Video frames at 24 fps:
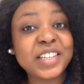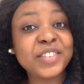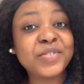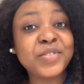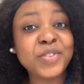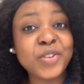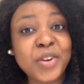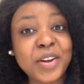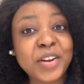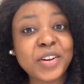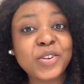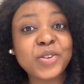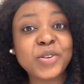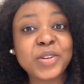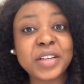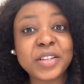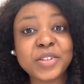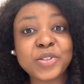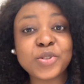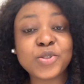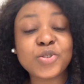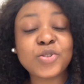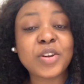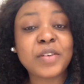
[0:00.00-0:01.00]
if you are looking
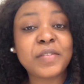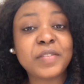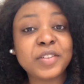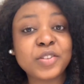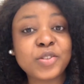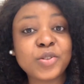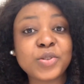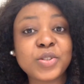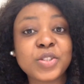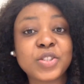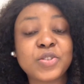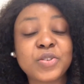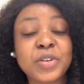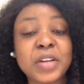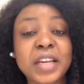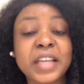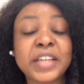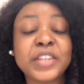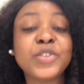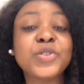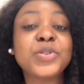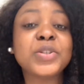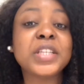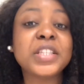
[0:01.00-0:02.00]
to travel to Australia,
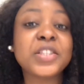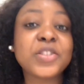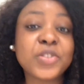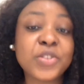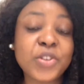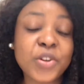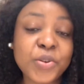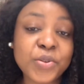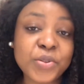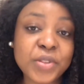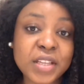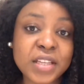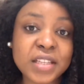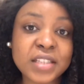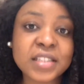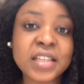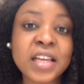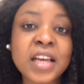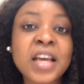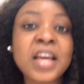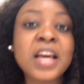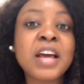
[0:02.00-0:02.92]
you need to know this.